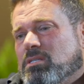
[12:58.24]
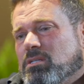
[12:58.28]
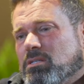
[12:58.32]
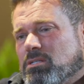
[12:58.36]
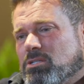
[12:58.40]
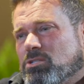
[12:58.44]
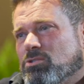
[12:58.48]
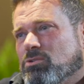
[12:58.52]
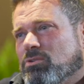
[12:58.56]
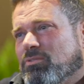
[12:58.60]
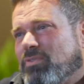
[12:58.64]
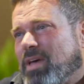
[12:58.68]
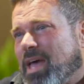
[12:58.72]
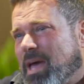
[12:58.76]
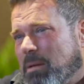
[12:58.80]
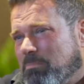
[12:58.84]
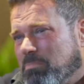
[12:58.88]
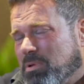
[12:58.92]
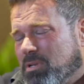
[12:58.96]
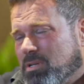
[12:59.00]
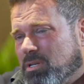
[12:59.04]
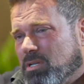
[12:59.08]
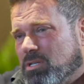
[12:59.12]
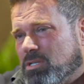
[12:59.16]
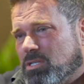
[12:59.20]
that's sort of
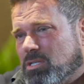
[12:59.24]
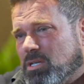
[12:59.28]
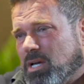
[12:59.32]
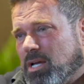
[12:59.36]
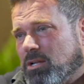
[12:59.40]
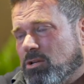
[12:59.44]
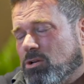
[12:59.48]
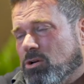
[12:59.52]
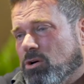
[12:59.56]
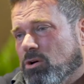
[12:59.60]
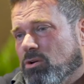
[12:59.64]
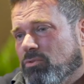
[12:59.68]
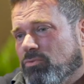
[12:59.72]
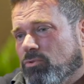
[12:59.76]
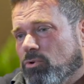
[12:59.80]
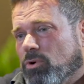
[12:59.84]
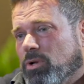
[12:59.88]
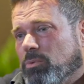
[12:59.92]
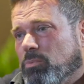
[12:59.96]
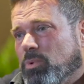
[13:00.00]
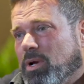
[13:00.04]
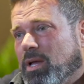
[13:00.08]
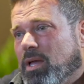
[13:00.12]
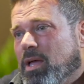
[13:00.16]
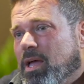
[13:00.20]
happened inside
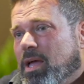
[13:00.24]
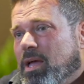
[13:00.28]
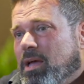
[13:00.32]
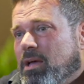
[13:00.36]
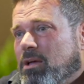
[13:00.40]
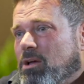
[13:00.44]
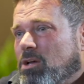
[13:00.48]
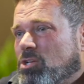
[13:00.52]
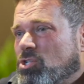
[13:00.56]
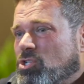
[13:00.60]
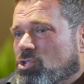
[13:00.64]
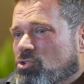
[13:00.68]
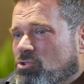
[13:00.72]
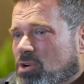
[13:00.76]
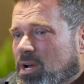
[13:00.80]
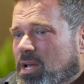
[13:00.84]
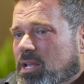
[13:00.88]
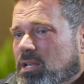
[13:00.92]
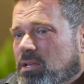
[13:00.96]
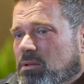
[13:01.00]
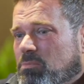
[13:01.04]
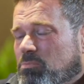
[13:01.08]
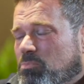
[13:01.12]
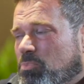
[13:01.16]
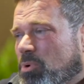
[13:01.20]
COVID where
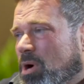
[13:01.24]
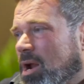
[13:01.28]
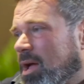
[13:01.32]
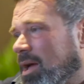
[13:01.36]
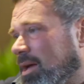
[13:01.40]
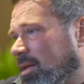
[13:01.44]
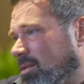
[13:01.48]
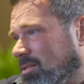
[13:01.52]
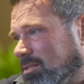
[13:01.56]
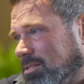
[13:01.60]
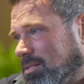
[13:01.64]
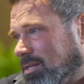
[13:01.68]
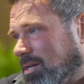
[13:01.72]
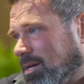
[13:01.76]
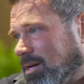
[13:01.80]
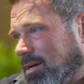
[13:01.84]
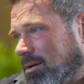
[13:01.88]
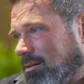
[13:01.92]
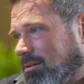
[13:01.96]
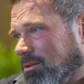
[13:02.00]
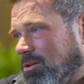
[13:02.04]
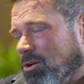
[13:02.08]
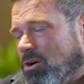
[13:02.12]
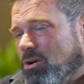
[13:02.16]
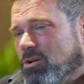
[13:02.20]
Australian brands
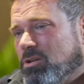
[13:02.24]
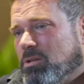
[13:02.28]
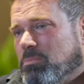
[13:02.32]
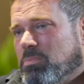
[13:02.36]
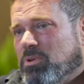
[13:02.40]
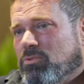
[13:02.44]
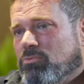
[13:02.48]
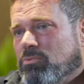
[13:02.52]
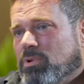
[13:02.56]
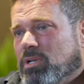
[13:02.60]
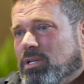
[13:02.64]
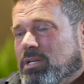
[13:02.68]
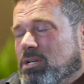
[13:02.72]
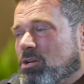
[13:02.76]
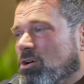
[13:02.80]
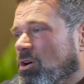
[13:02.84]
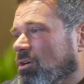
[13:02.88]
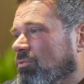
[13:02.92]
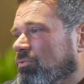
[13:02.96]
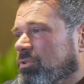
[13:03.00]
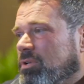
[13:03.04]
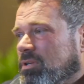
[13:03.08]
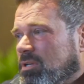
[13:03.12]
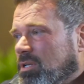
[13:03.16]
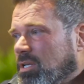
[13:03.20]
are going to be really
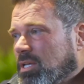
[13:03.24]
coveted